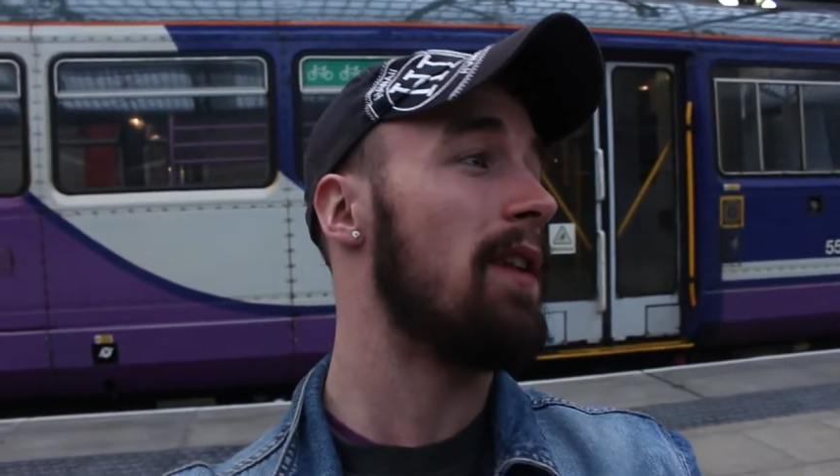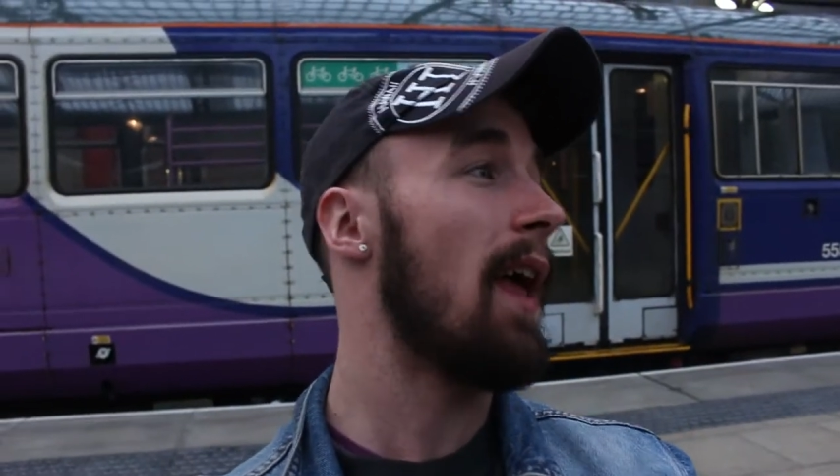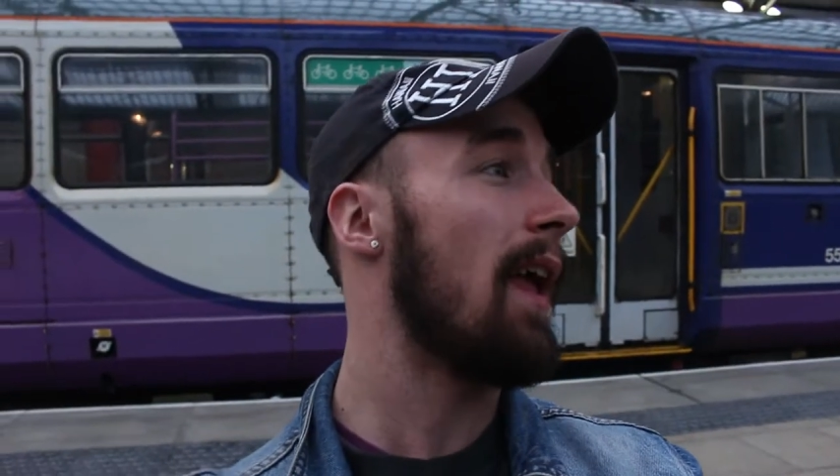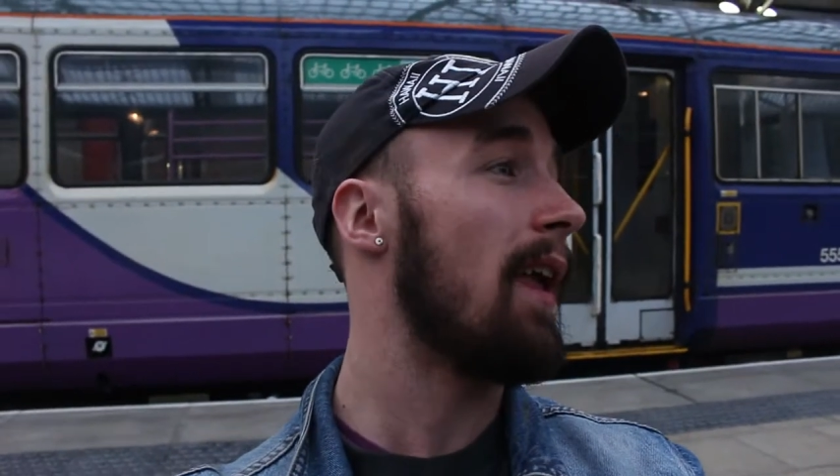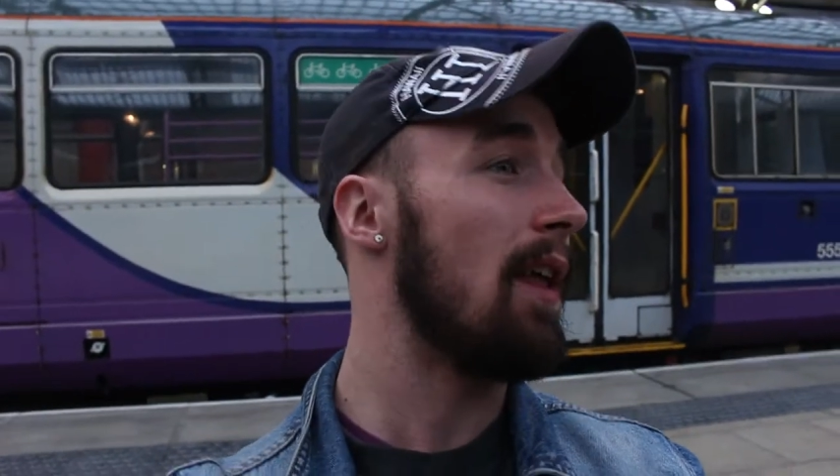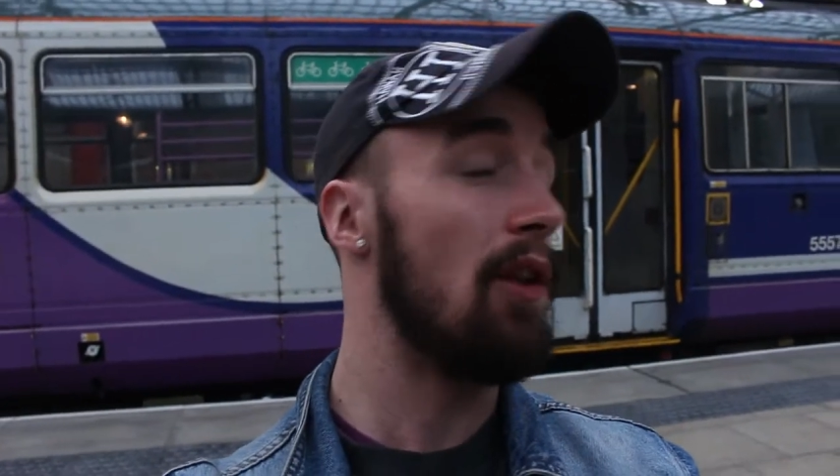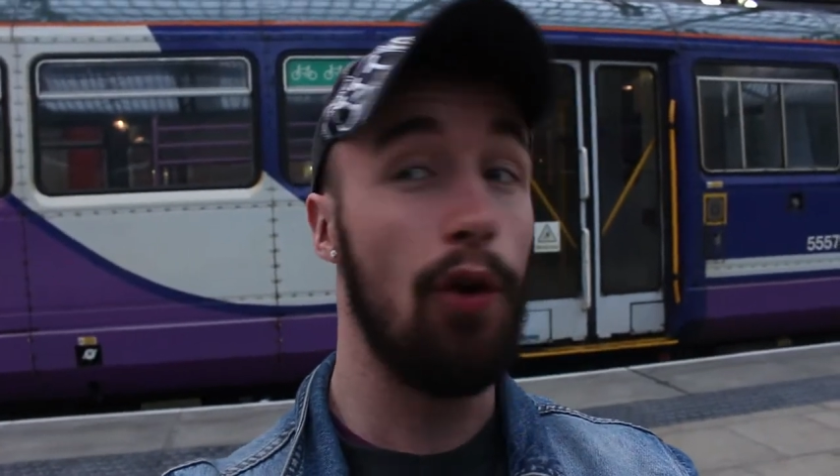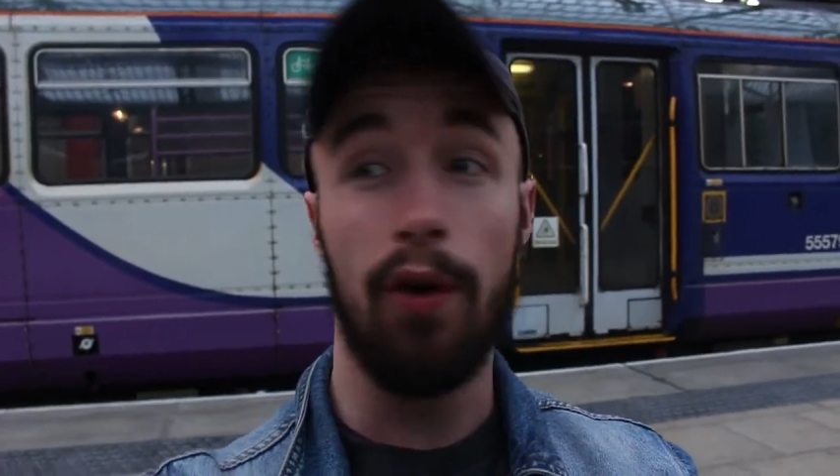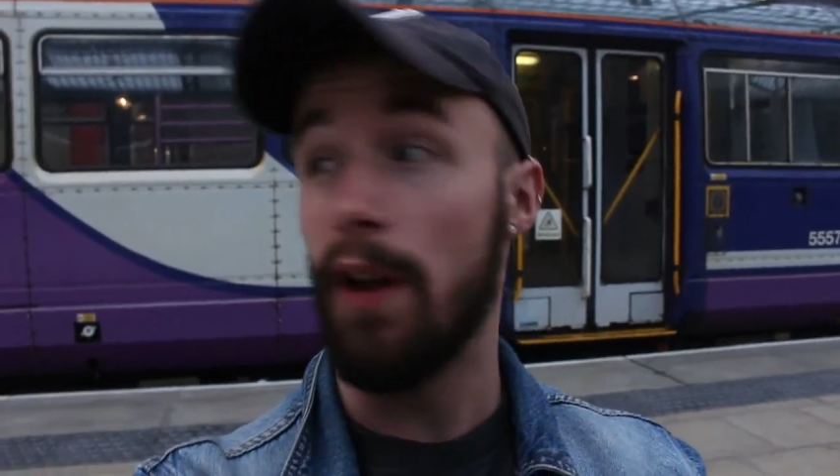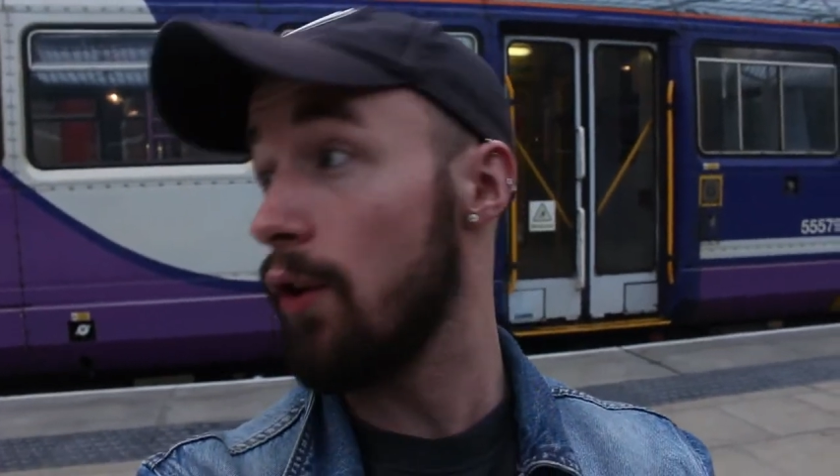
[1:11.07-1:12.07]
the day,
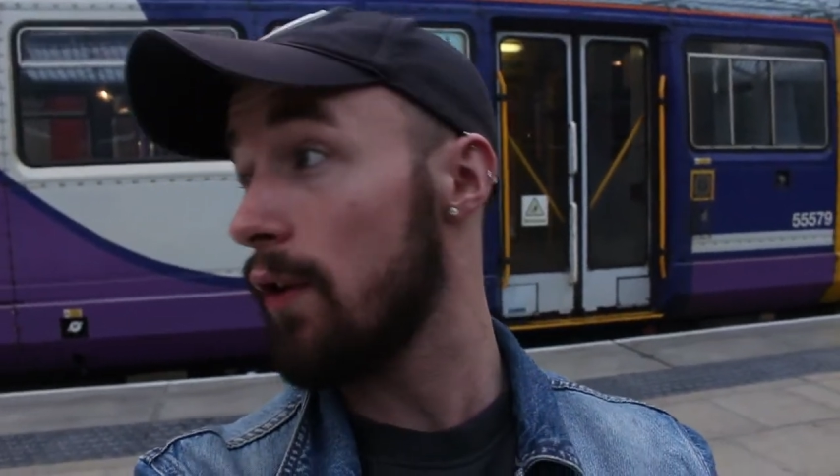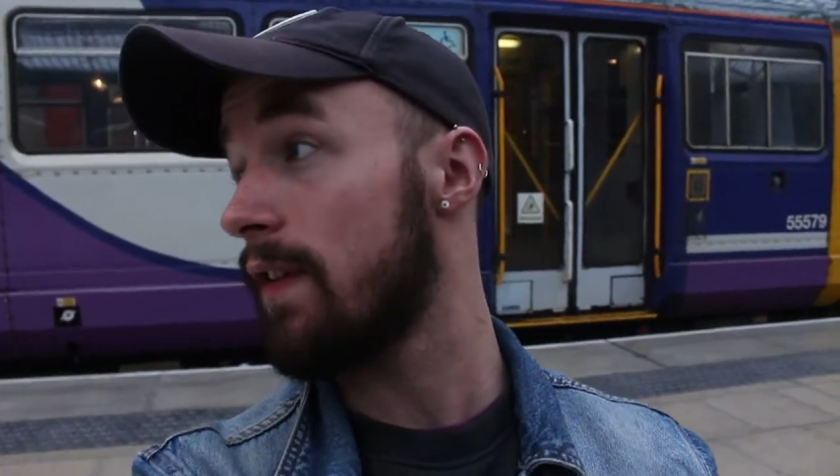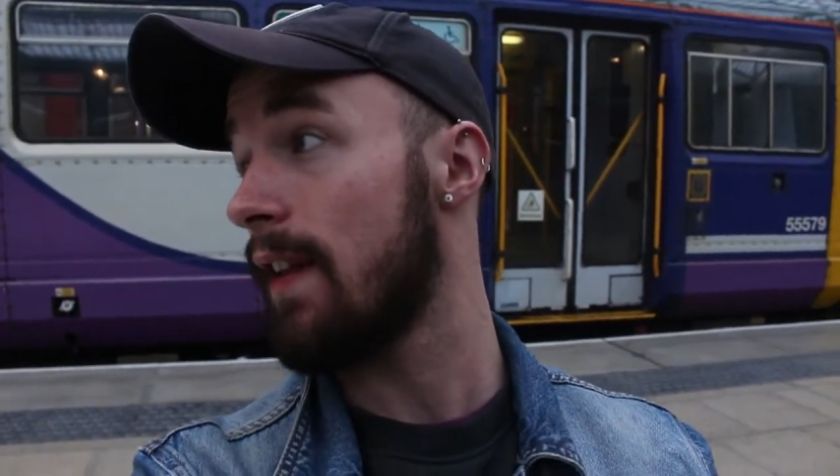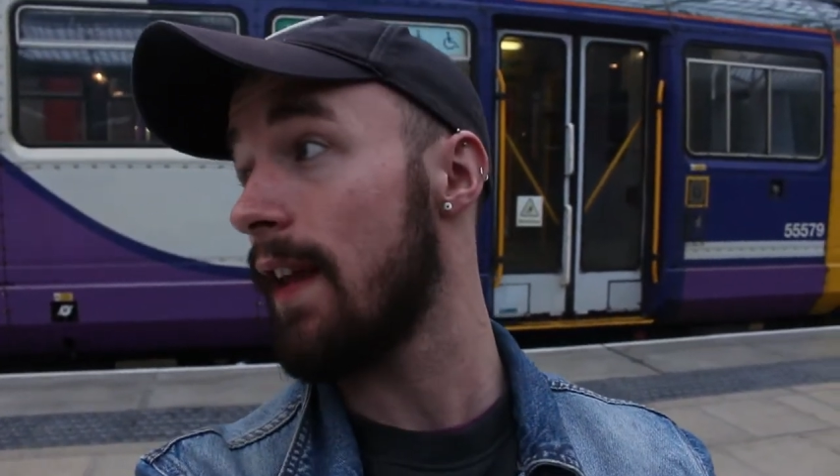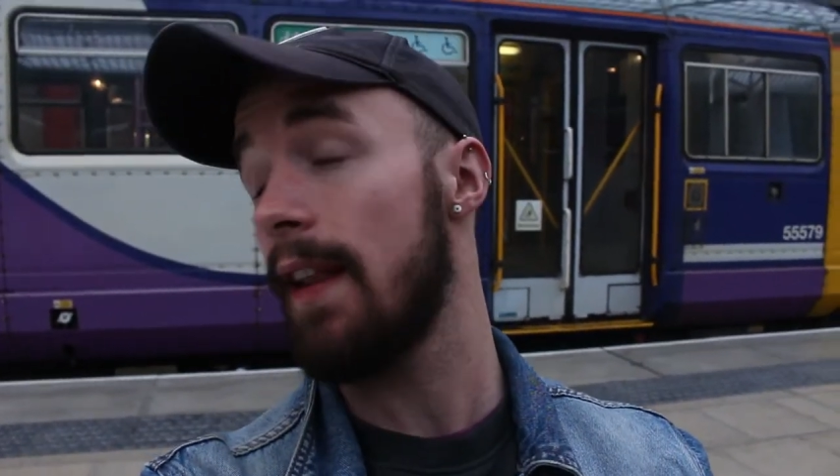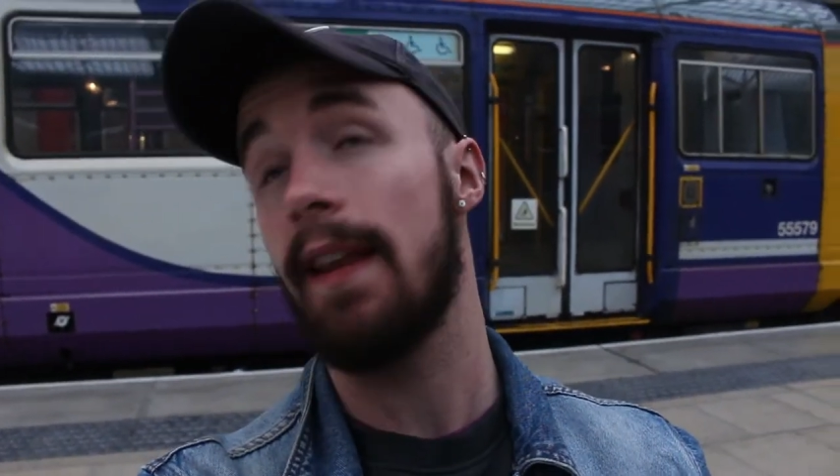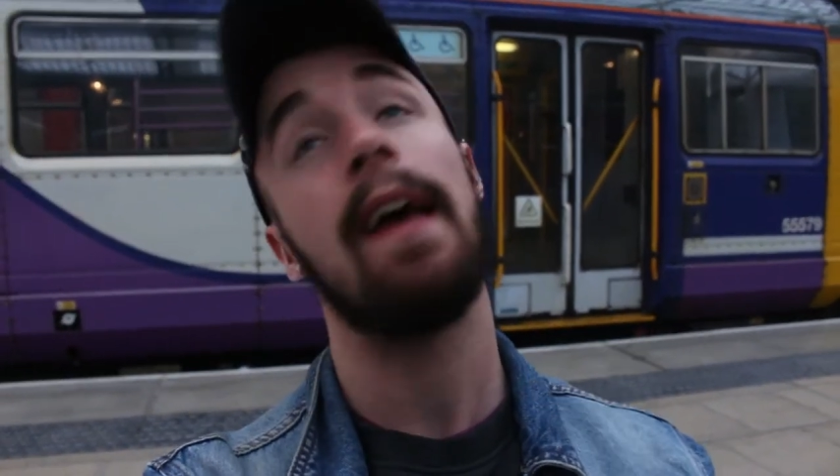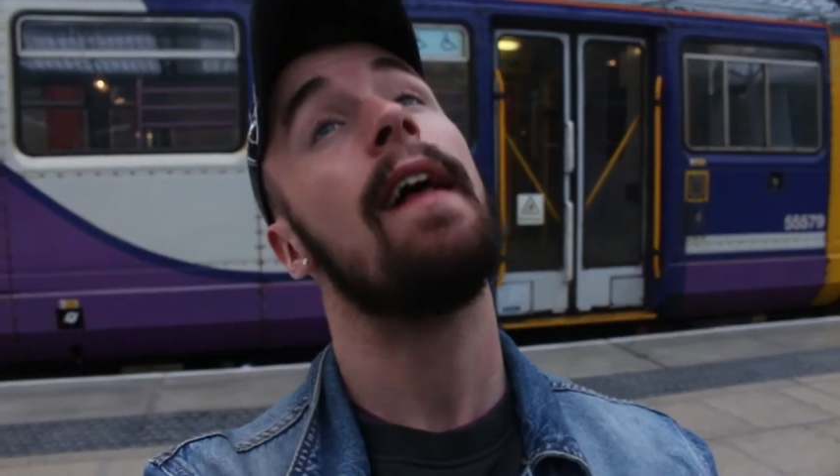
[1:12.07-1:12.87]
done and dusted.